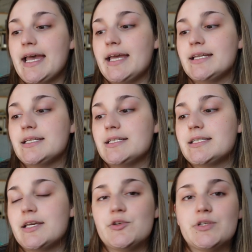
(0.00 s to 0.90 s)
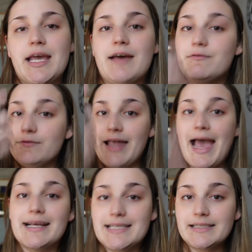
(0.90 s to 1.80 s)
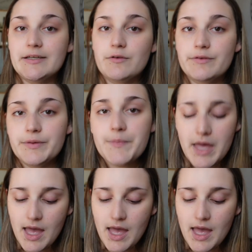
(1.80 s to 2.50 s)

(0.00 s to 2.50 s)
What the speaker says: and they usually have flags hanging off them,